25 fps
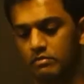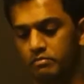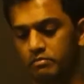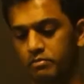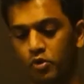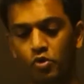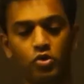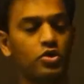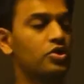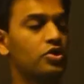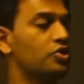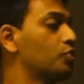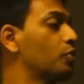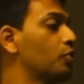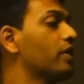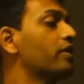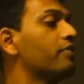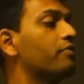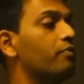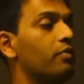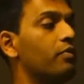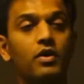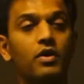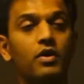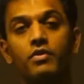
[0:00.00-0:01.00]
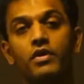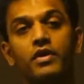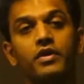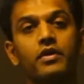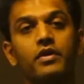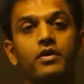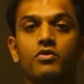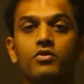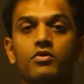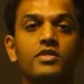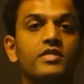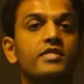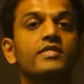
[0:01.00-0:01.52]
boards with rounded
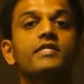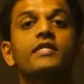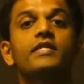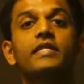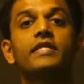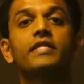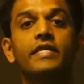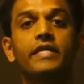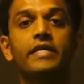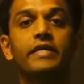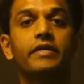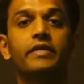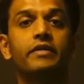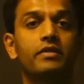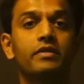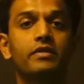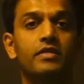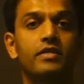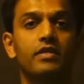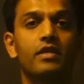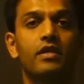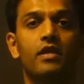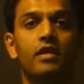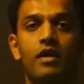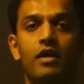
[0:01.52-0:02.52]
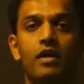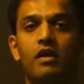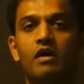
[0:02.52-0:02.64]
noses and tails.